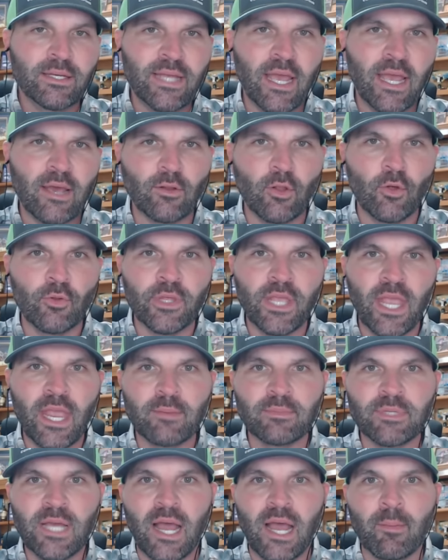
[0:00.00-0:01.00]
Download the
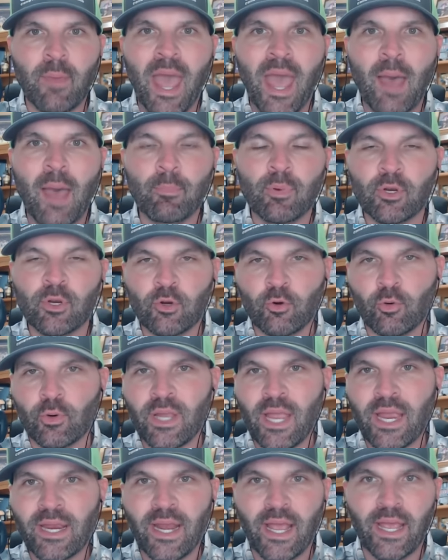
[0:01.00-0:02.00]
Game Time app,
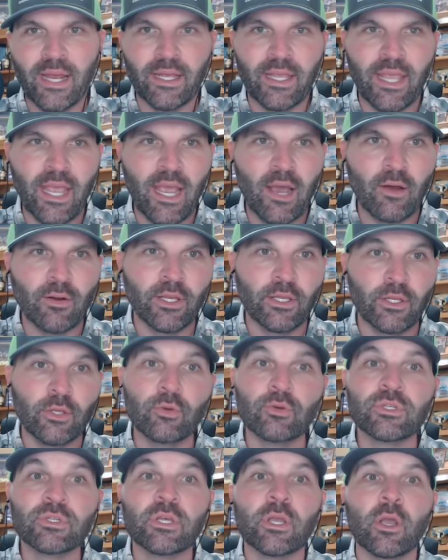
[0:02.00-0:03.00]
create an account, and
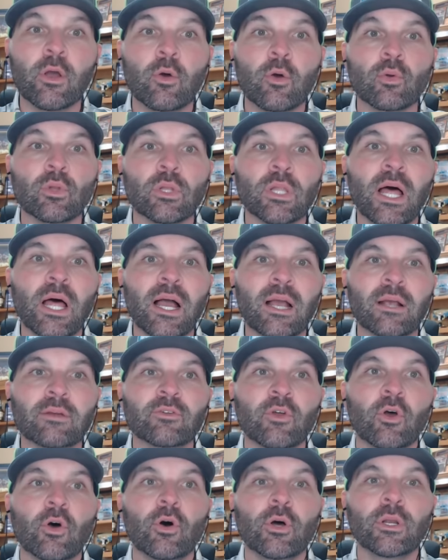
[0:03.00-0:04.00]
use the code
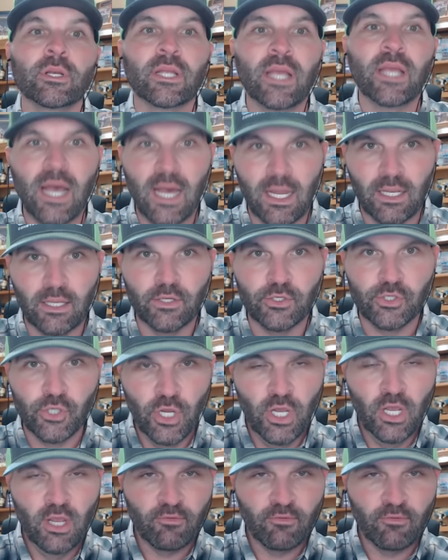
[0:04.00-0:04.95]
LOCKEDONCOLLEGE